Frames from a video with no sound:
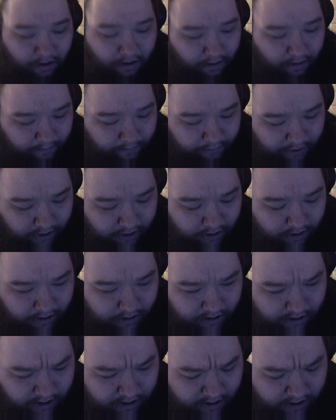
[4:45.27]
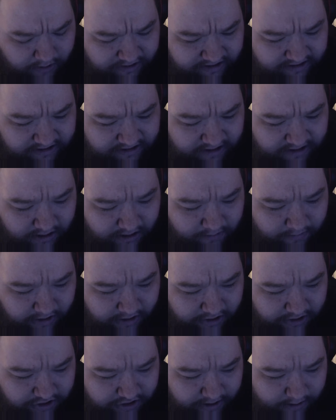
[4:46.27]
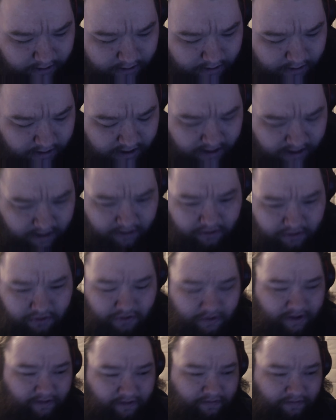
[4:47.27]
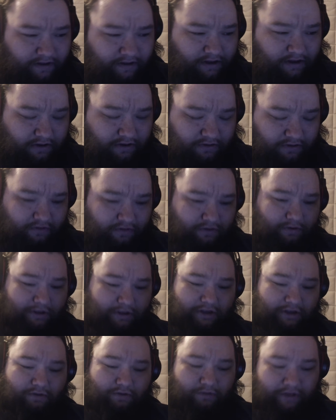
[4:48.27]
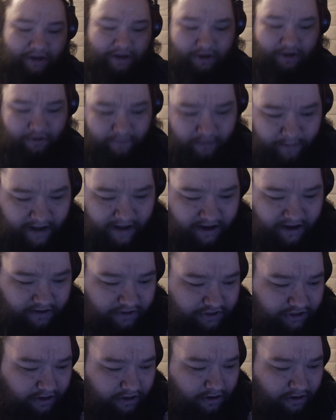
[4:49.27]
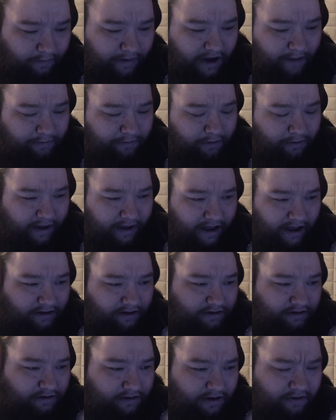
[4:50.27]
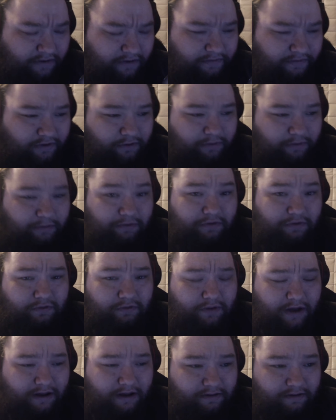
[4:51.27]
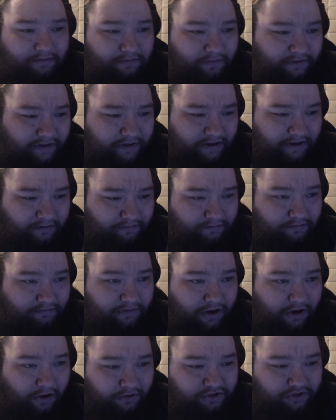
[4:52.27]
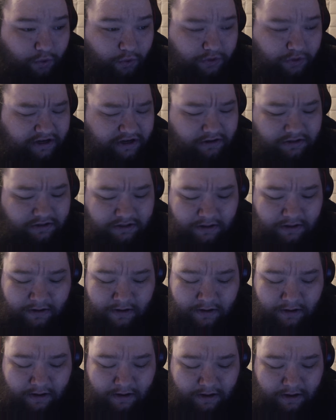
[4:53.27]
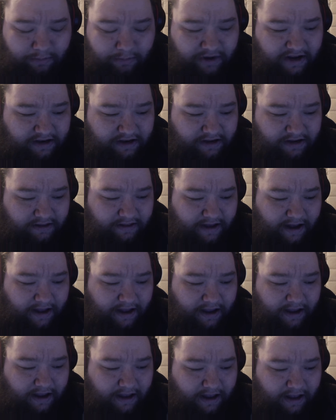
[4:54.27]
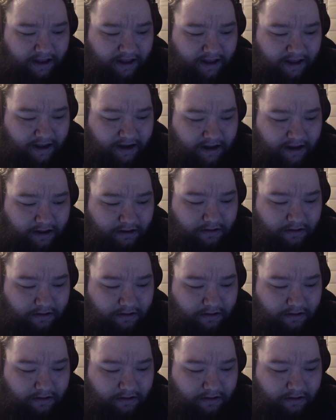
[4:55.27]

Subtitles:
But I was like sitting in my chair, and you know that thing you do, like you lean over the back of the chair to pop your back? I don't know if other people do that with like, you know, school chairs, but I did that, and it